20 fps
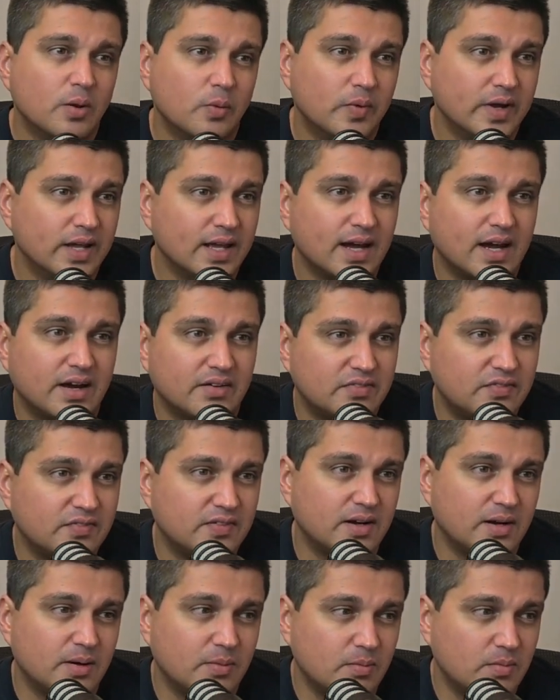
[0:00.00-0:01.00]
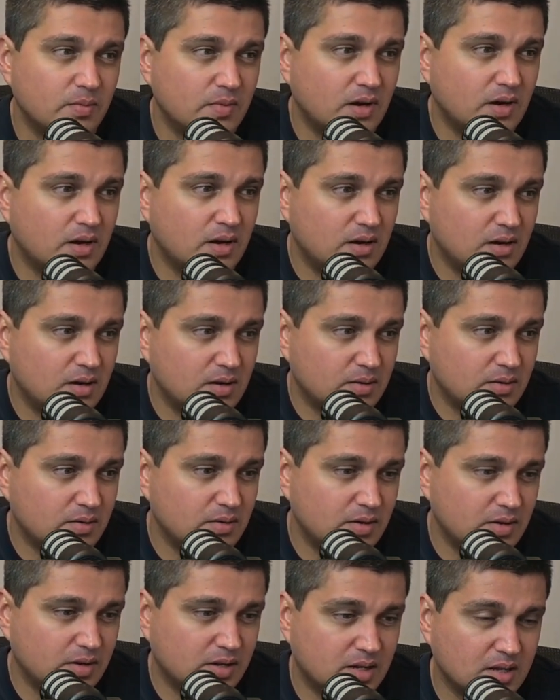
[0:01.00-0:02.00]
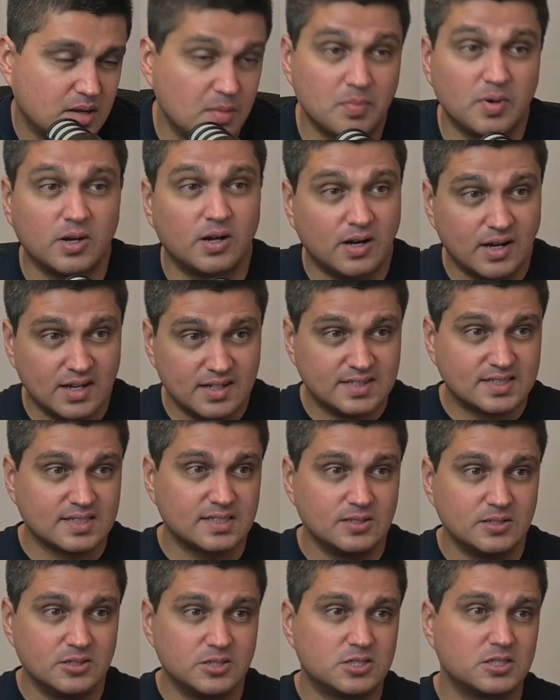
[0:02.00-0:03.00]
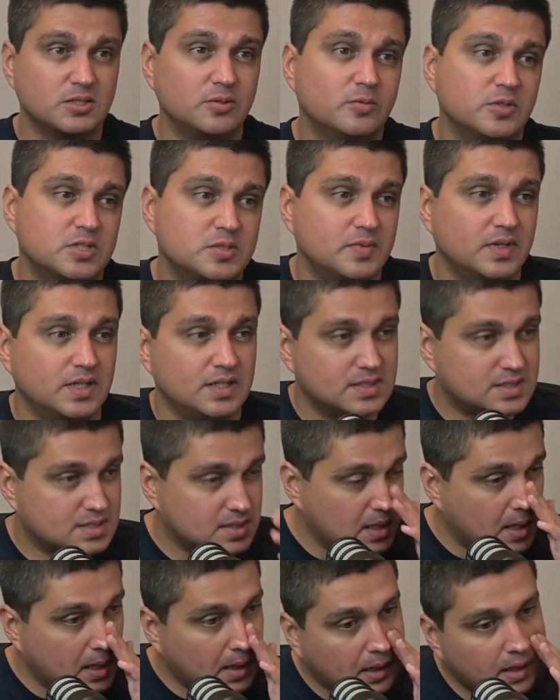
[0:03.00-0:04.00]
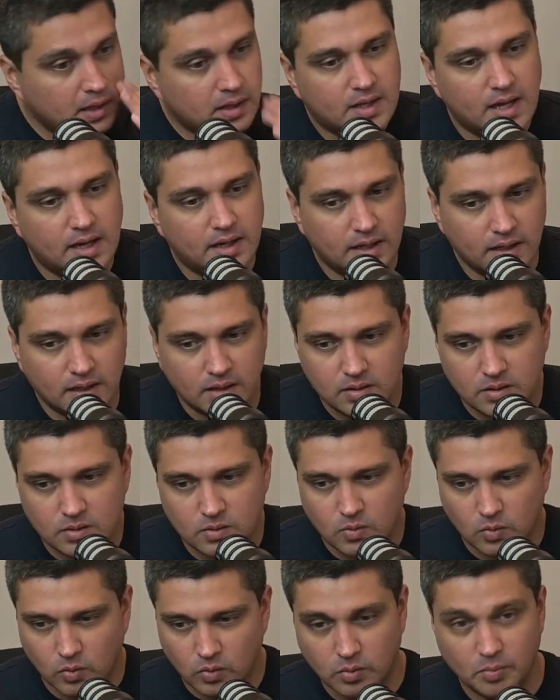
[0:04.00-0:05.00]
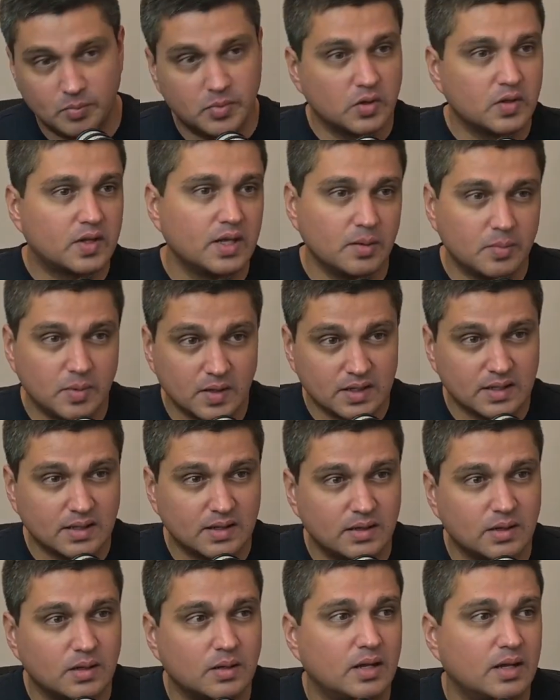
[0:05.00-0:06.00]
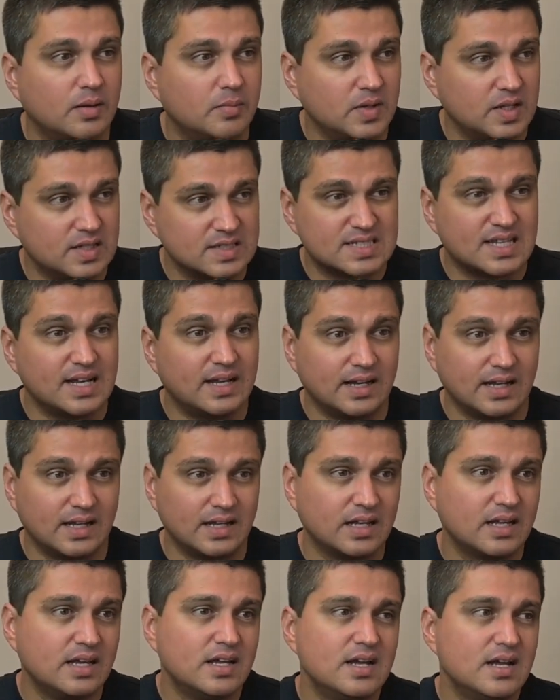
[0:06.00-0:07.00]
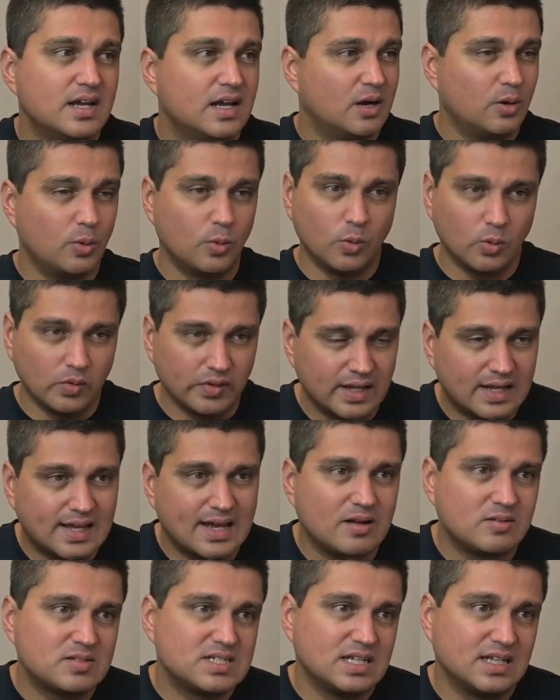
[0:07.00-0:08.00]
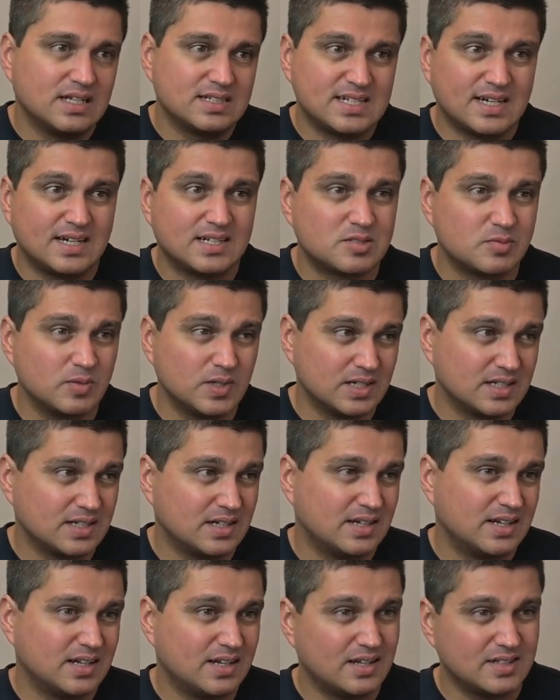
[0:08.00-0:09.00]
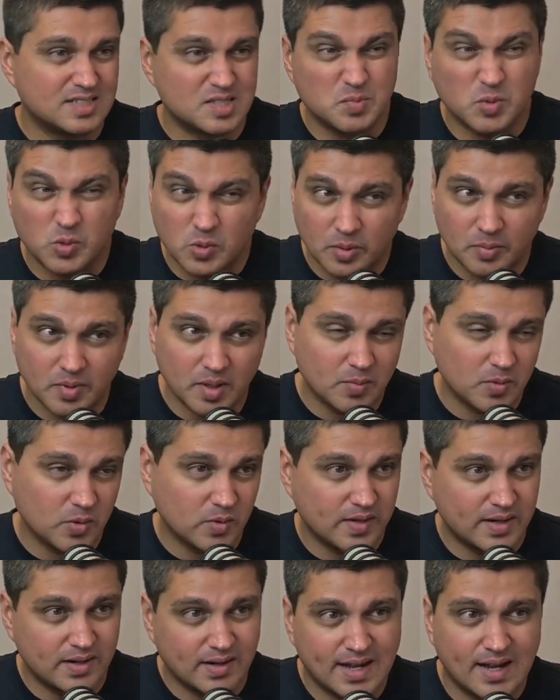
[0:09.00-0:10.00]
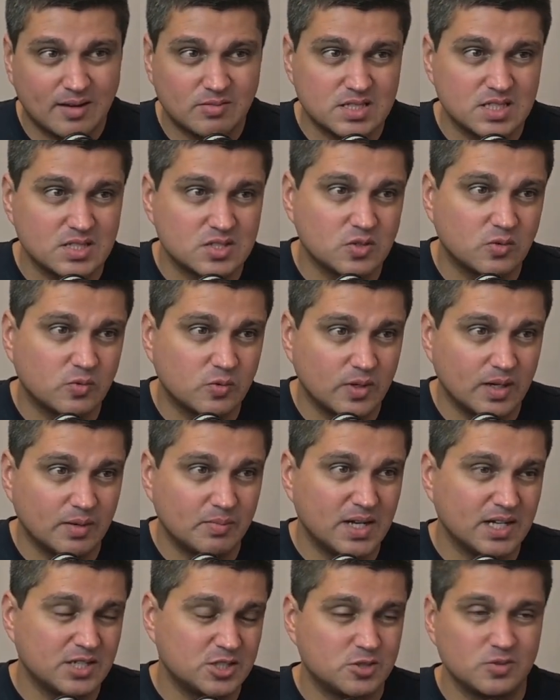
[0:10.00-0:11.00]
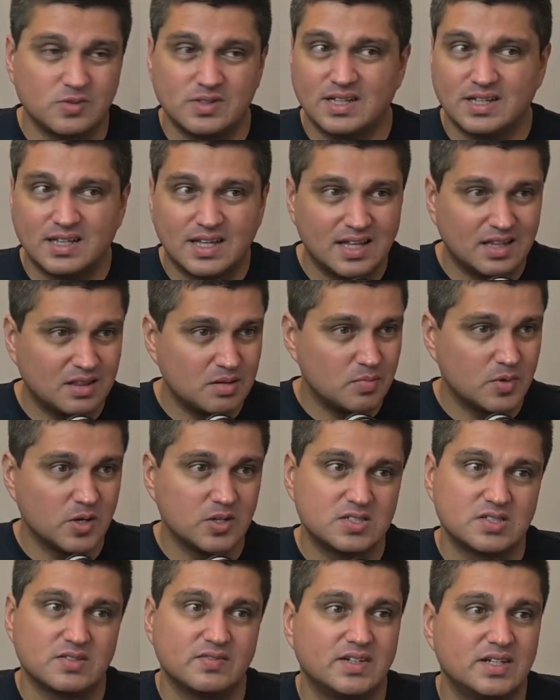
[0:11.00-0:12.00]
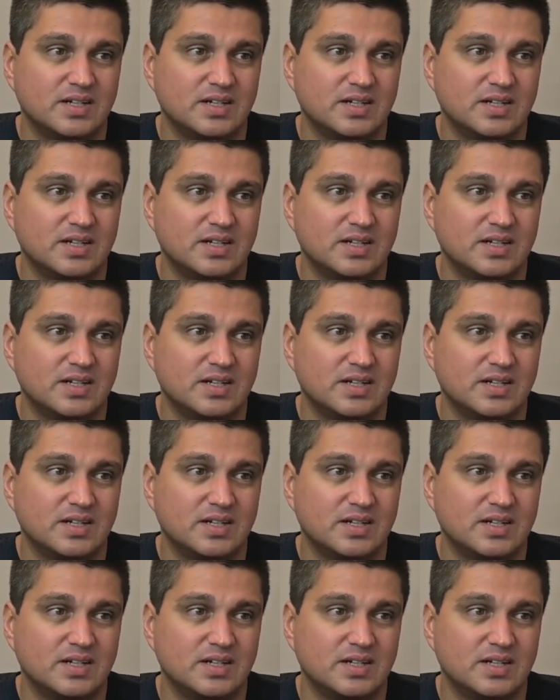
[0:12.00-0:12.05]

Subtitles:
We have our compliance solution, which means like getting all the bookkeeping done. It means getting all the accounting and tax work done, supporting people on their accounting software, making sure they're getting the most of